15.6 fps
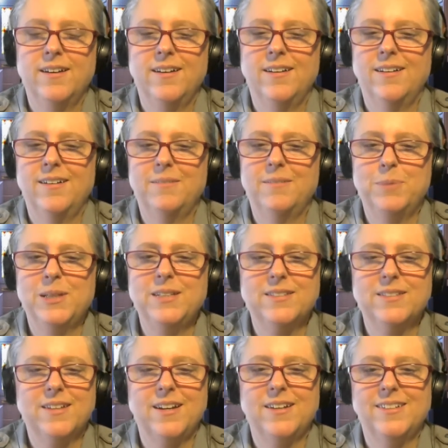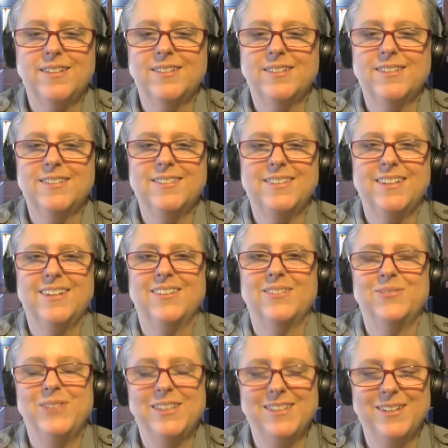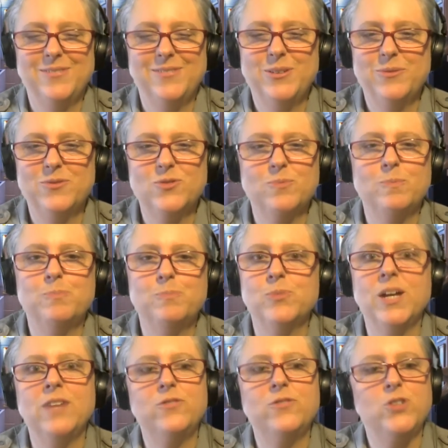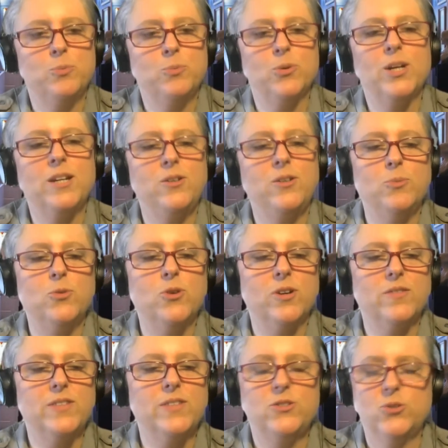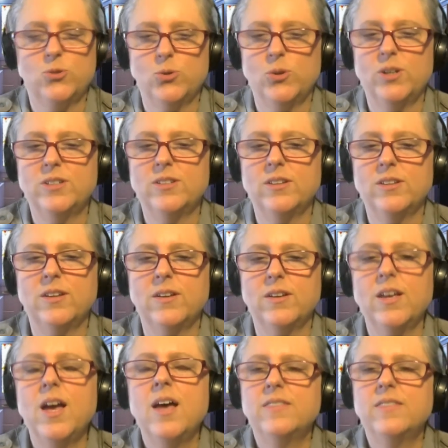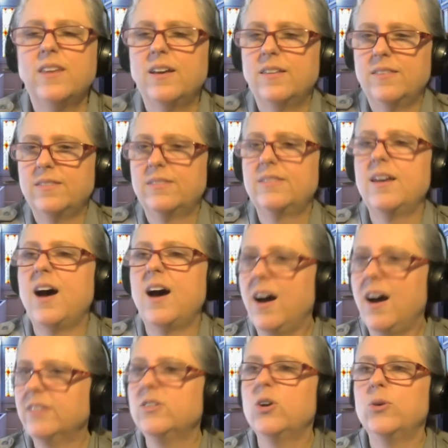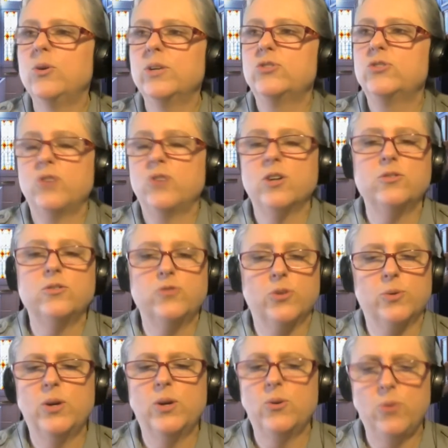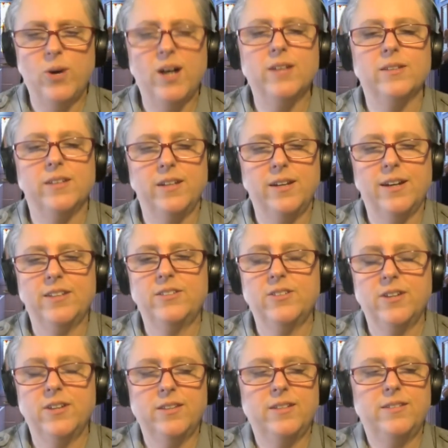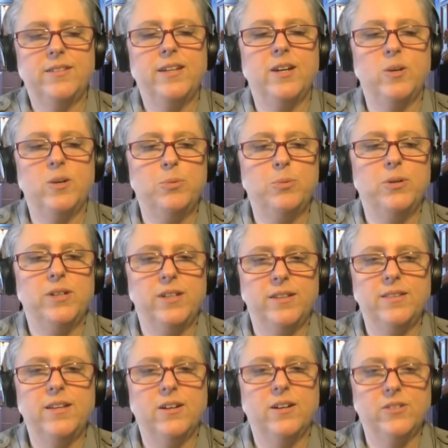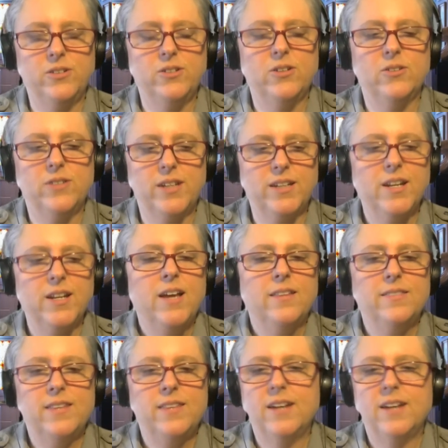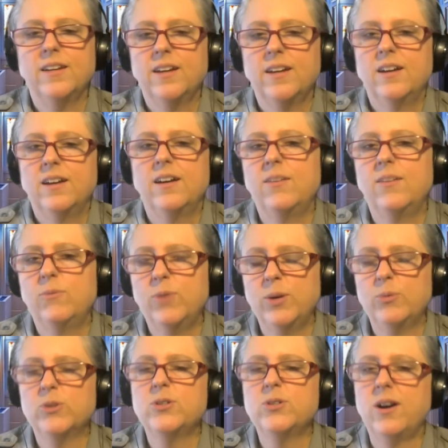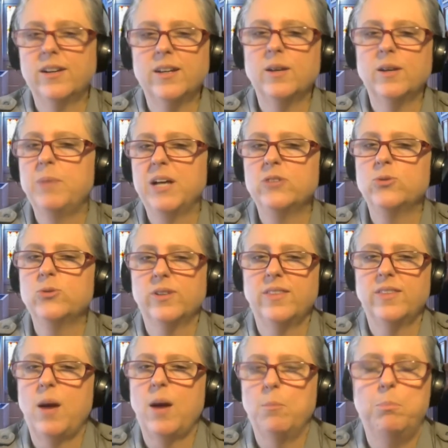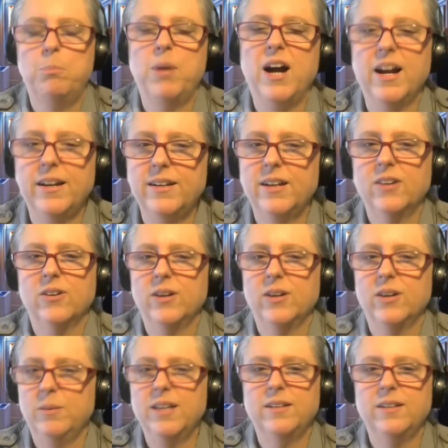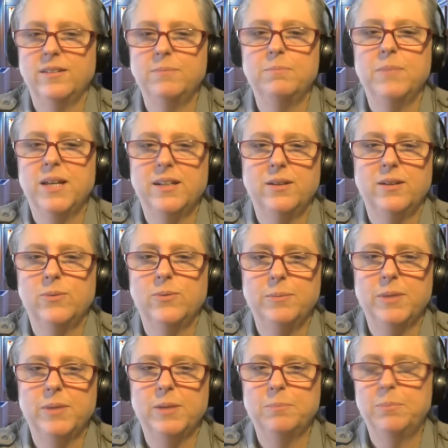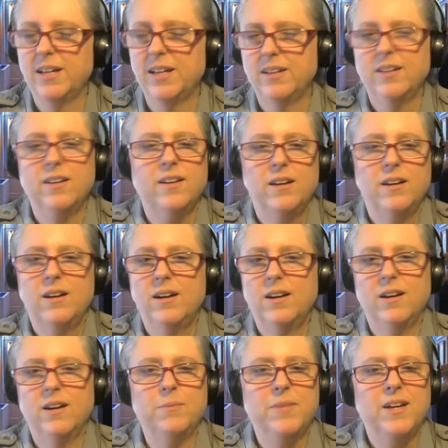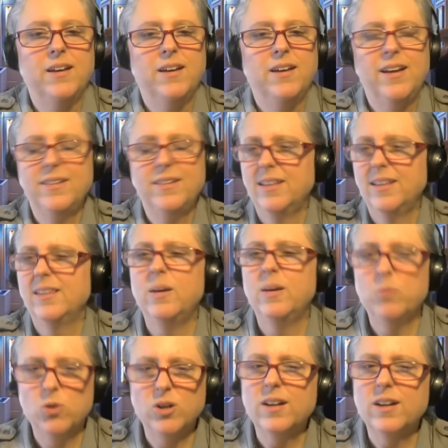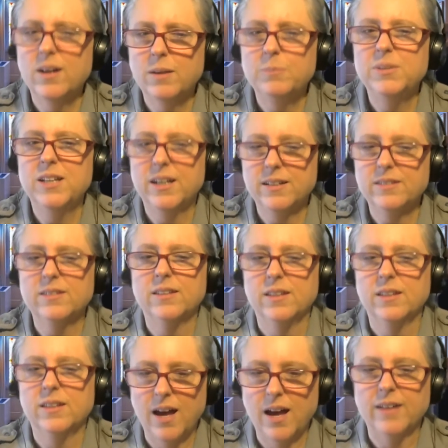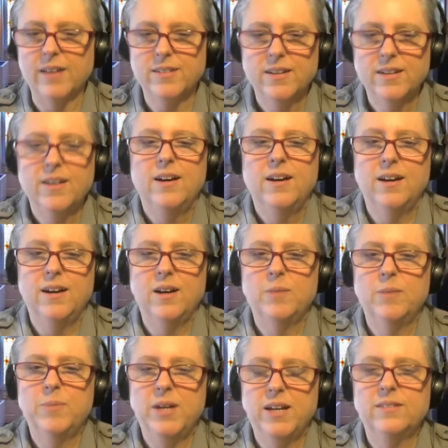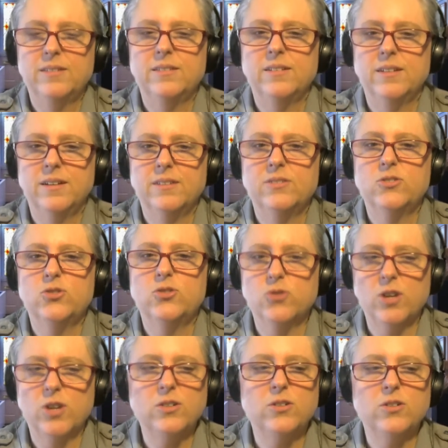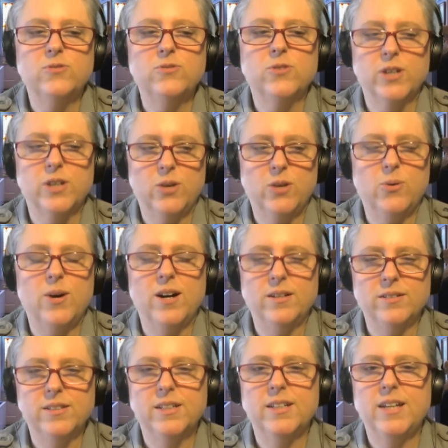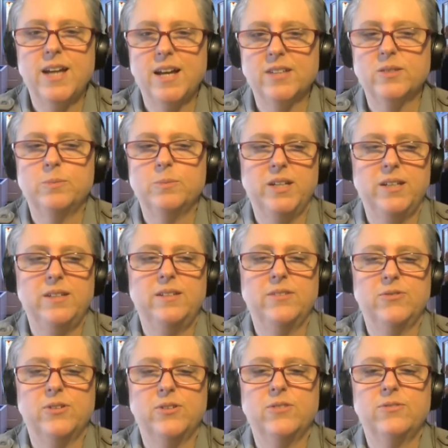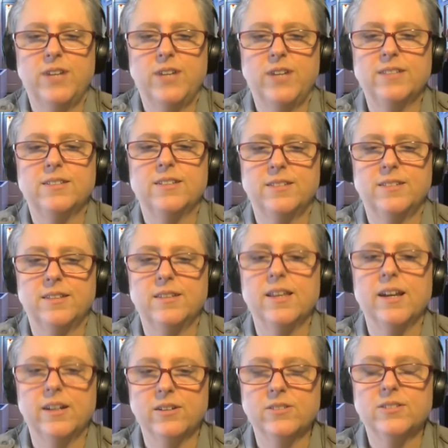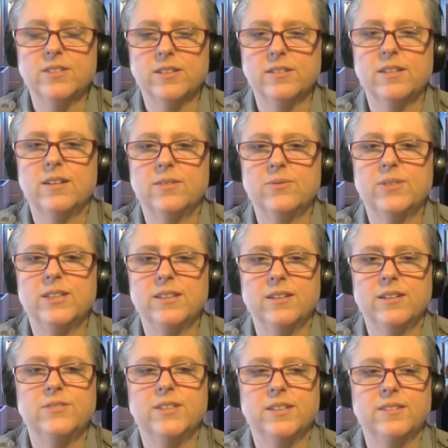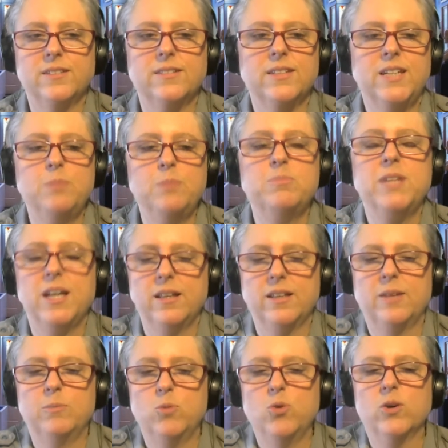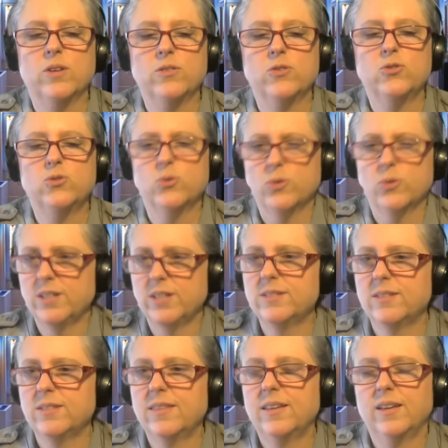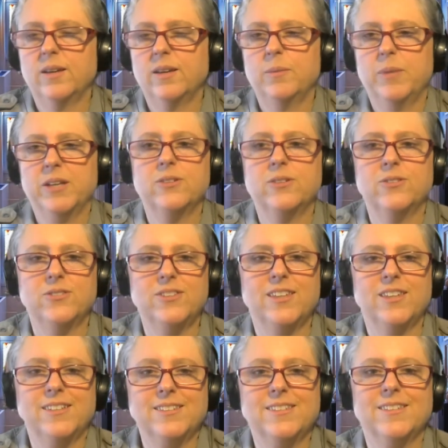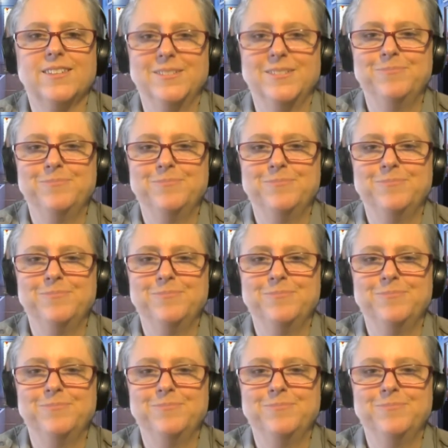Uh, please contact us there and we'd love to love to bring you more of these stories and the, the the ongoing struggle for equality i saw that dale put in there you know that that uh, we were talking about sort of that binary men men and women but um, it's a lot more complex than that. Um, and the struggle for equality has many different facets and layers. And, and we'd love to keep telling more of those stories and thinking about those things.